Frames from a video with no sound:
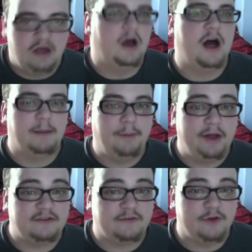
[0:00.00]
On a
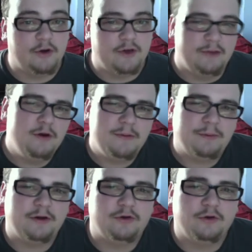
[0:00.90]
positive note, it will be
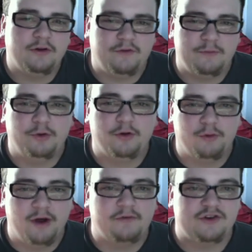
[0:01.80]
pretty cool if you pull a
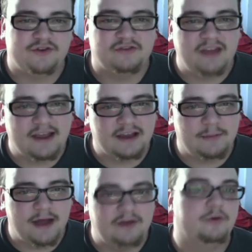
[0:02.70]
rare version of Psychic
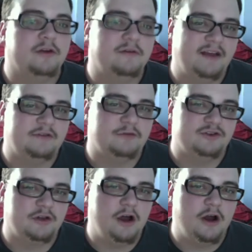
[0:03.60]
Commander or an Advanced
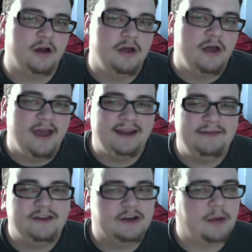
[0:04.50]
Ritual Art, and
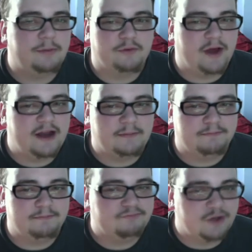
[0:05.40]
even get a couple of
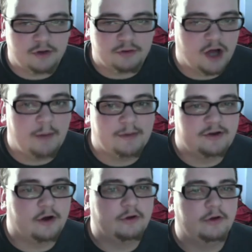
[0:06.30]
random, common
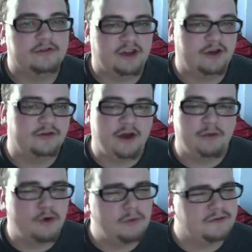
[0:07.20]
dark holes here and there
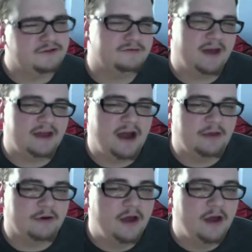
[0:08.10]
won't be too bad either,